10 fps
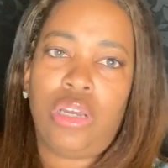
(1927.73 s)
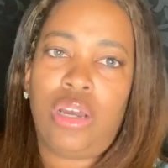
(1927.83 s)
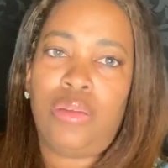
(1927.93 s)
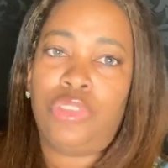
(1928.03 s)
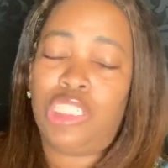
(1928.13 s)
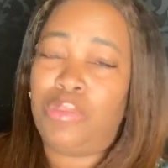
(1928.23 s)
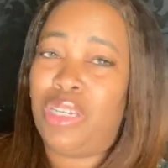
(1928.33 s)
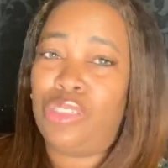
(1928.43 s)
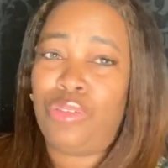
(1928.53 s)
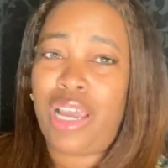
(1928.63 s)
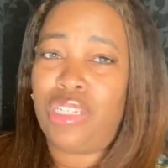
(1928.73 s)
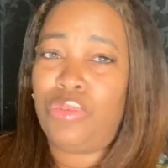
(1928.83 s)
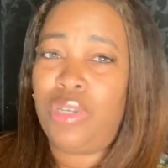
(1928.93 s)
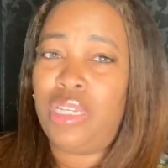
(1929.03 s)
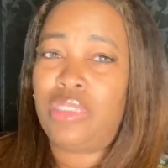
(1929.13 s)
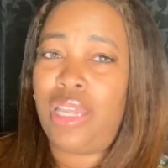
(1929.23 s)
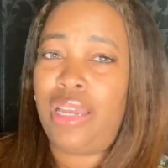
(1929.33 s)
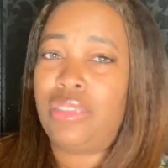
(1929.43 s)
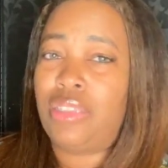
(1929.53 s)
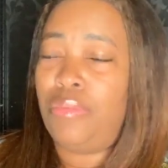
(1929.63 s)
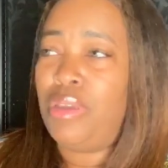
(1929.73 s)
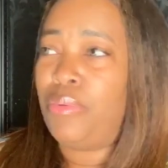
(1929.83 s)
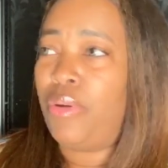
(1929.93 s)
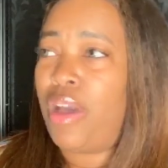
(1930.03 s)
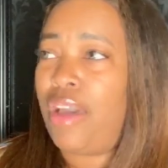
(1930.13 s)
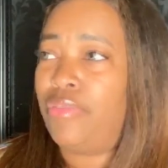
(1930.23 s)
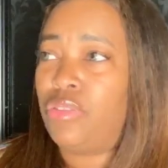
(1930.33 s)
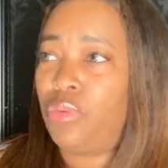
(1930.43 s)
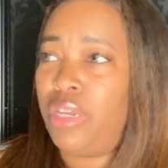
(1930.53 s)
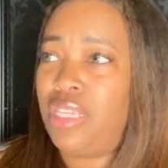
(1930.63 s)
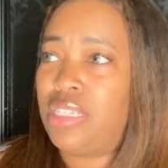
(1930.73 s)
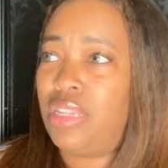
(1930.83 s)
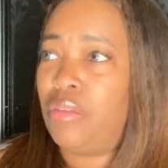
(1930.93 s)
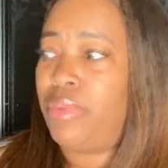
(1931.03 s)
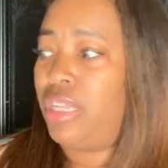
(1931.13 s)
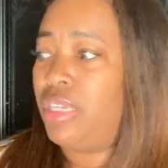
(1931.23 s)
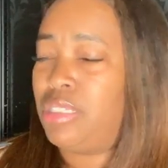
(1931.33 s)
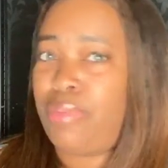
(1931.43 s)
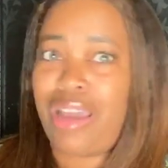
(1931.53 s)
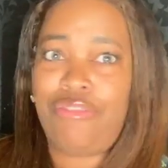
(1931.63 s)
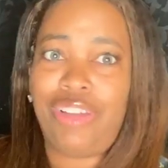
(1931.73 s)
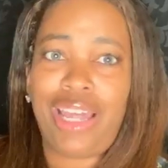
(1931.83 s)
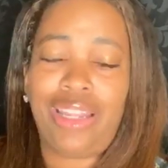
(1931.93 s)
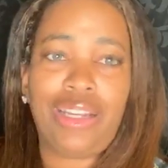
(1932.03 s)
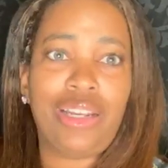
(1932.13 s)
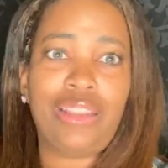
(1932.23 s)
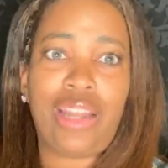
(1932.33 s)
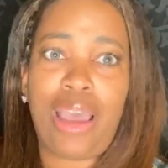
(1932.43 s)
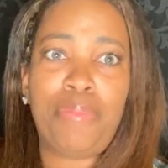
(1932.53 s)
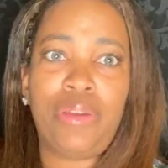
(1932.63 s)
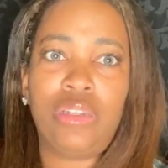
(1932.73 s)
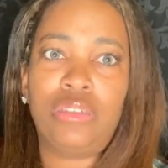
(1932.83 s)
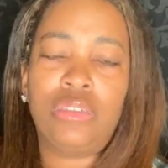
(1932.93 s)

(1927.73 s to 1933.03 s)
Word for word: Uh, just because you had twins, like some people have twins and their belly is back flat like nothing happened.